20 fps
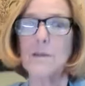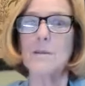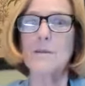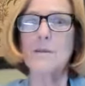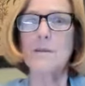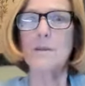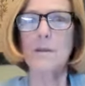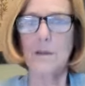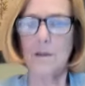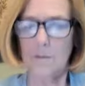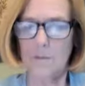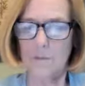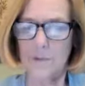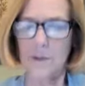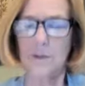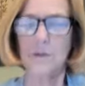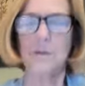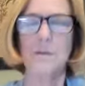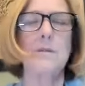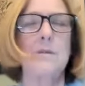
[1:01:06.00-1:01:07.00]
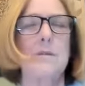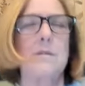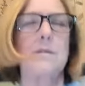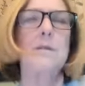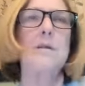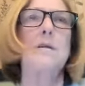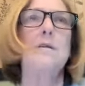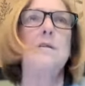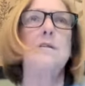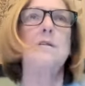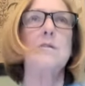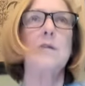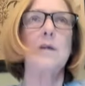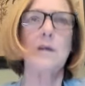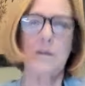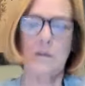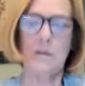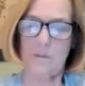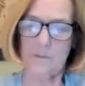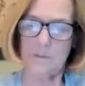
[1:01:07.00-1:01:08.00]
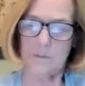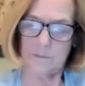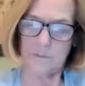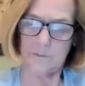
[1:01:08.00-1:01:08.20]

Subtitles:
Sit up, mouse. It's straight.